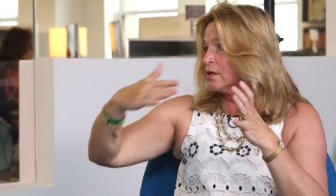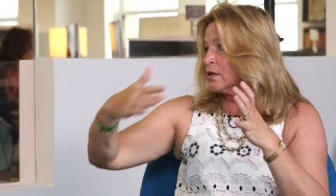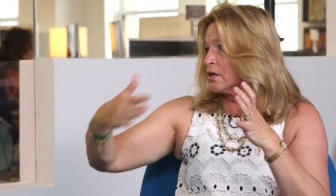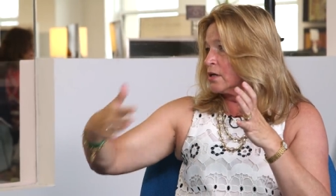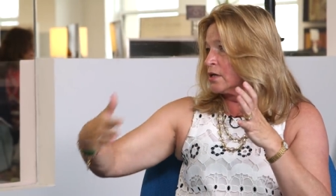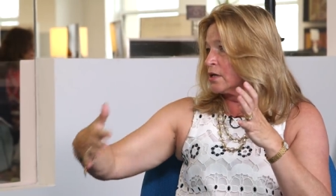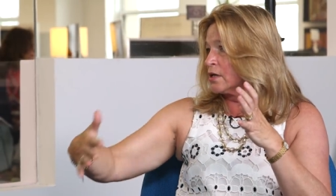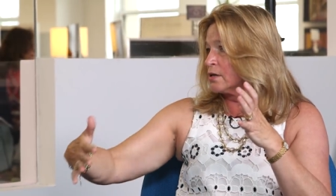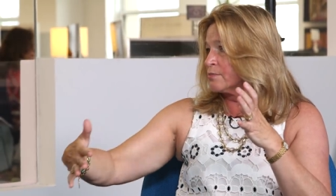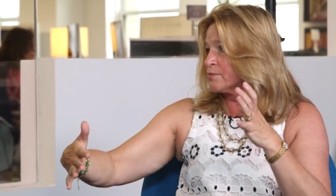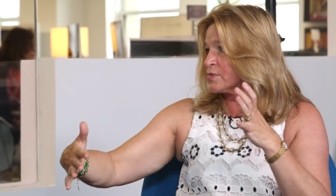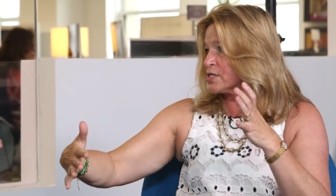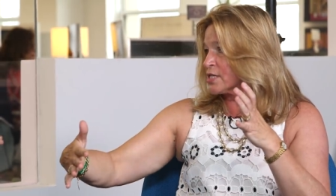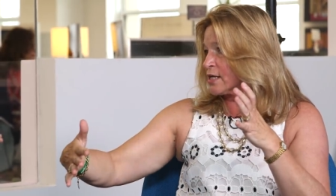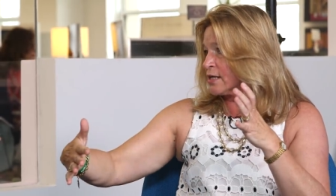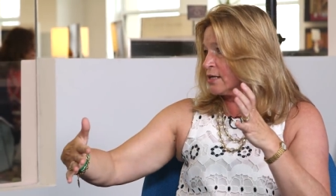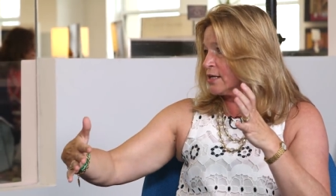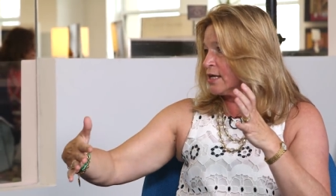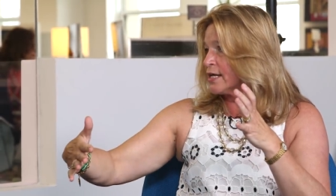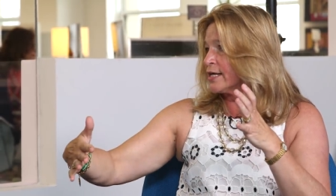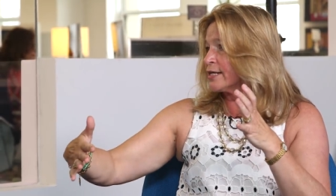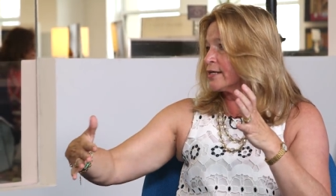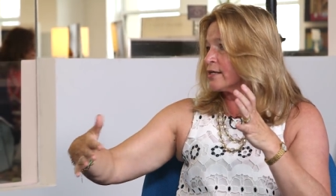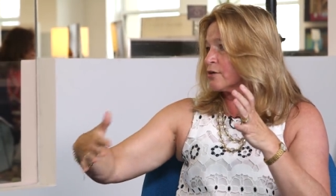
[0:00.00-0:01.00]
Um,
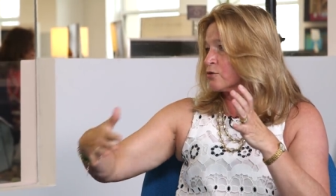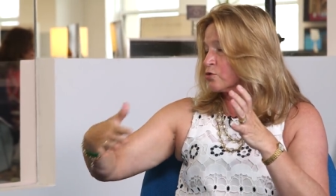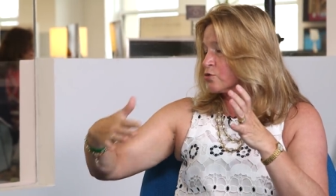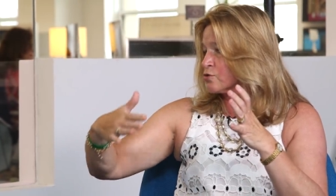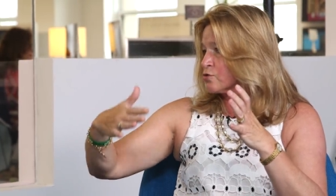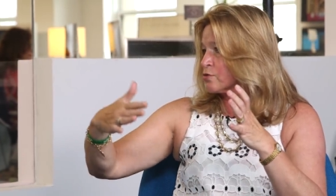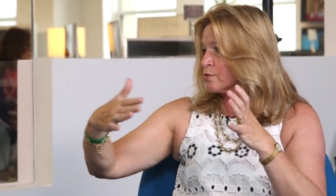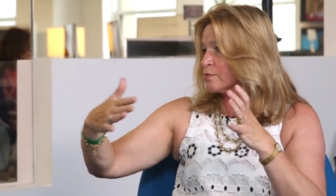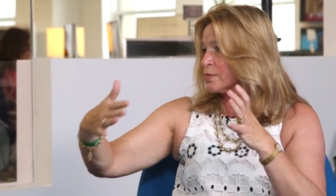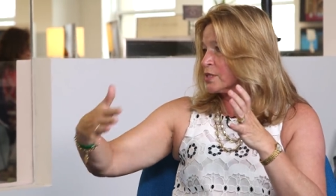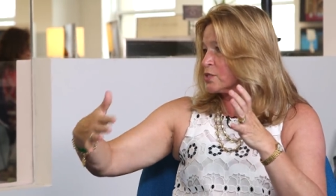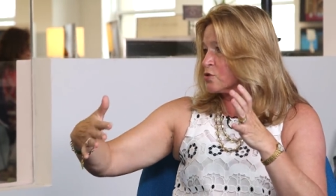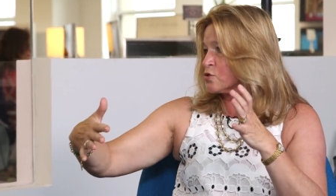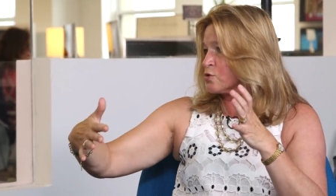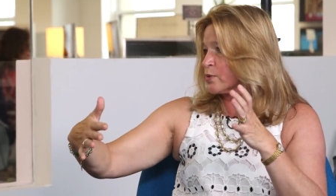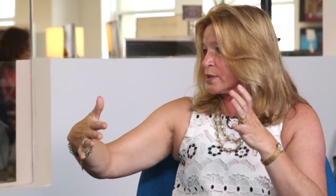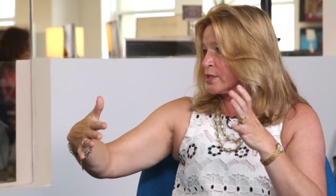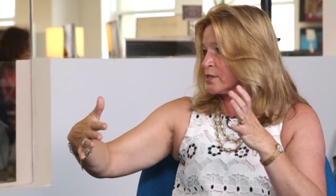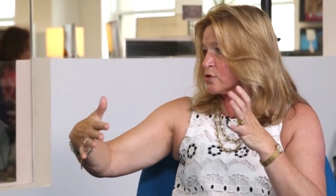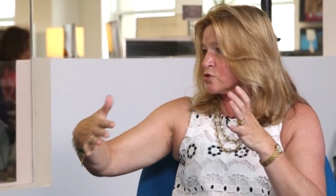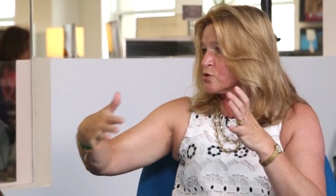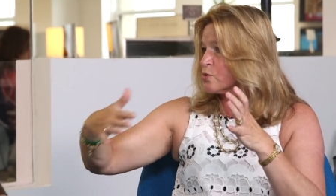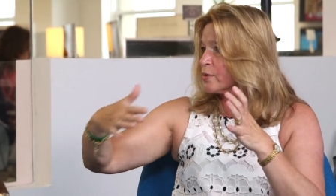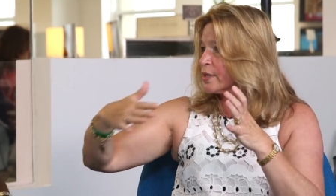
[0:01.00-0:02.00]
declining through the mid
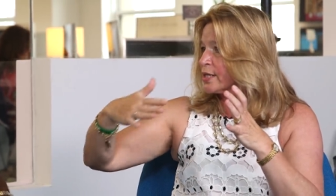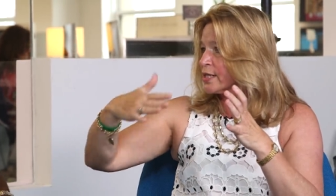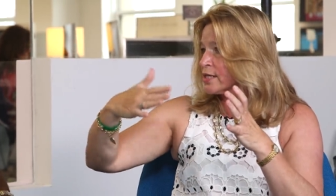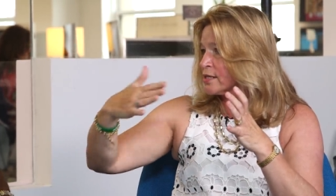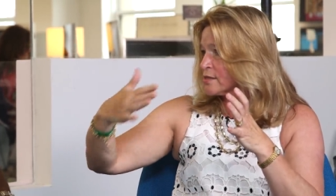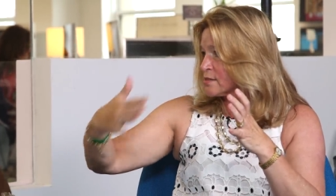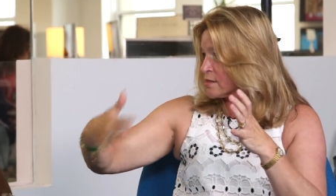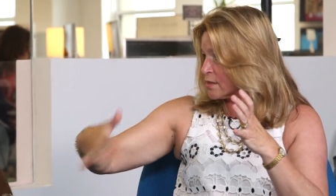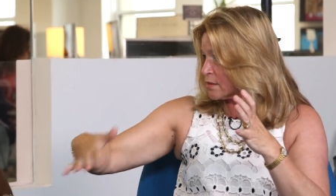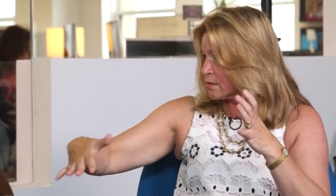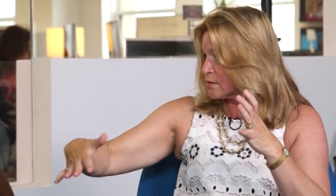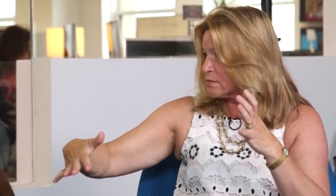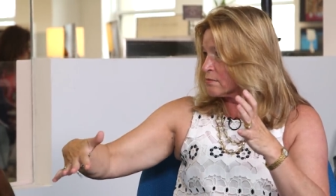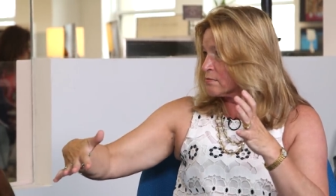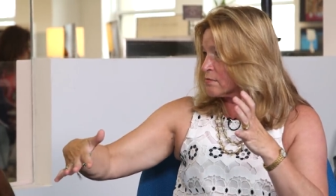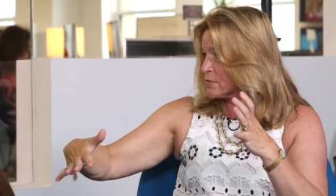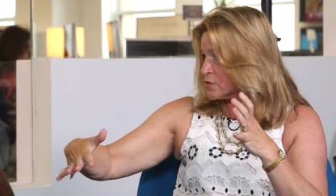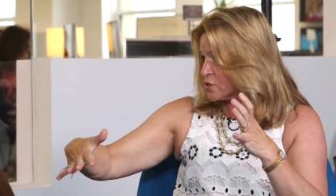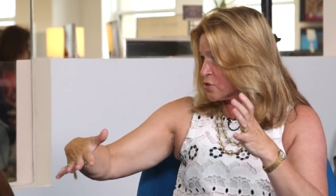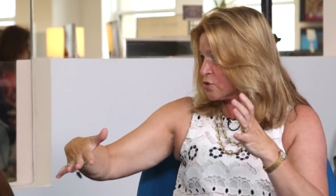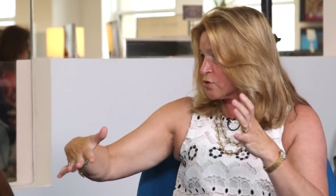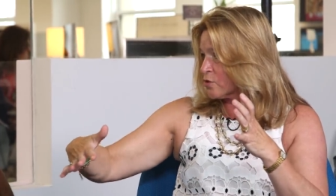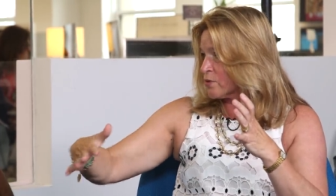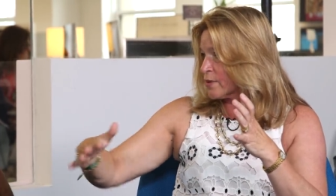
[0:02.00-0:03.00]
twenty twenties and
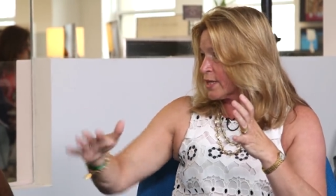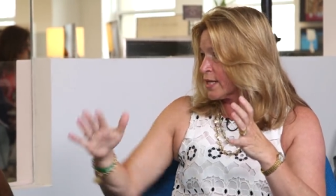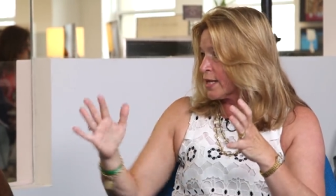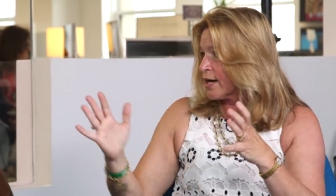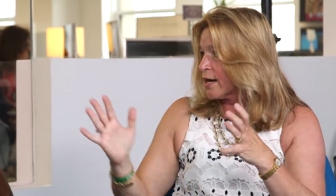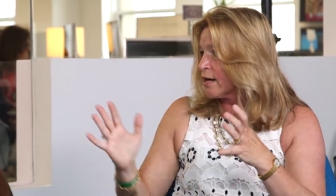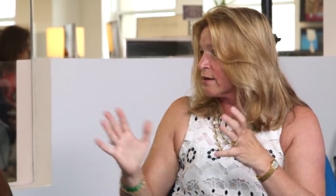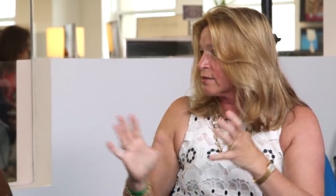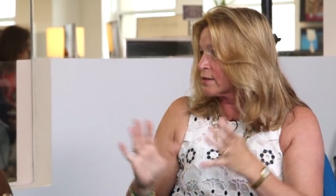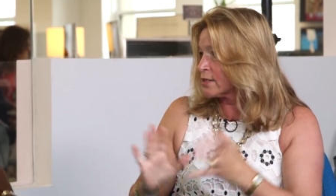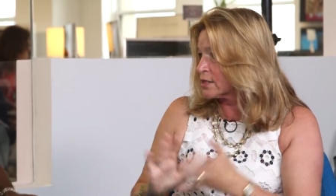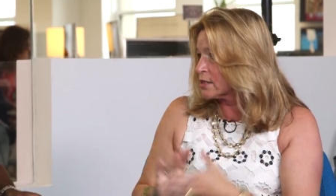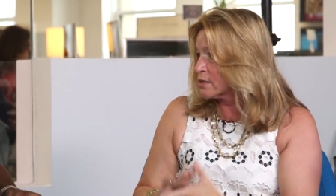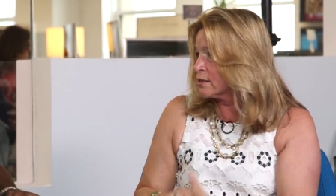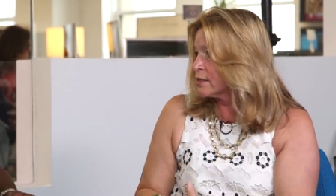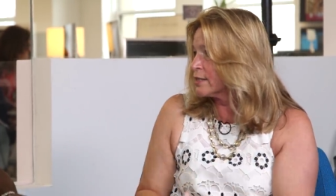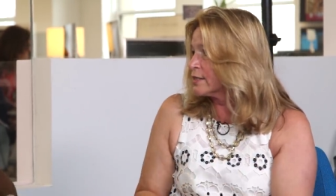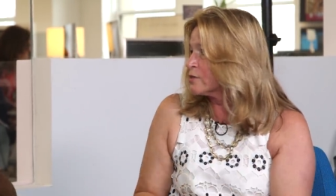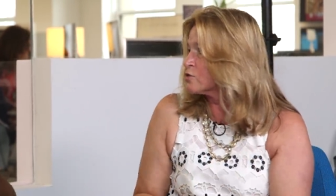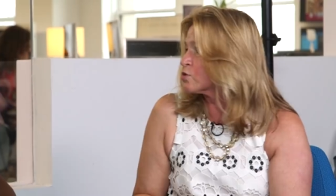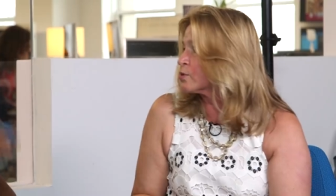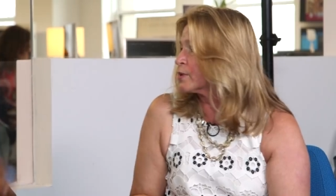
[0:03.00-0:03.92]
zeroing out in the late